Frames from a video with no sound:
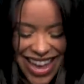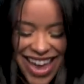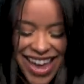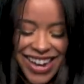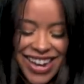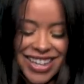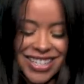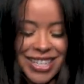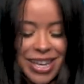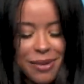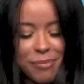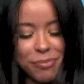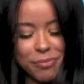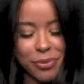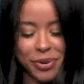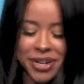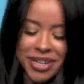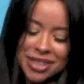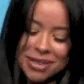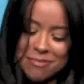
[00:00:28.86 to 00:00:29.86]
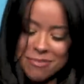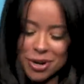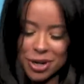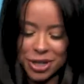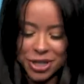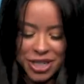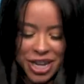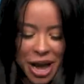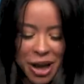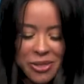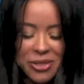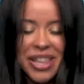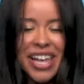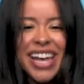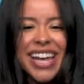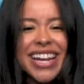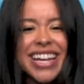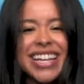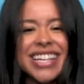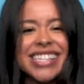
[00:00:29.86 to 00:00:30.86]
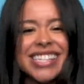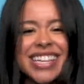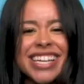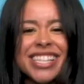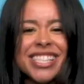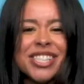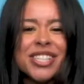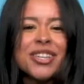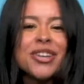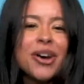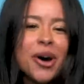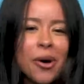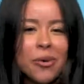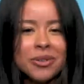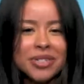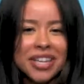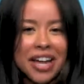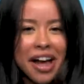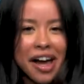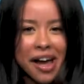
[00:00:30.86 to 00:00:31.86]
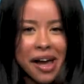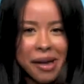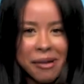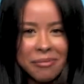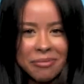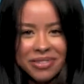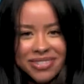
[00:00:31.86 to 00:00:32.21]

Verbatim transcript: and I said, bring the merch out, ladies. It's go time.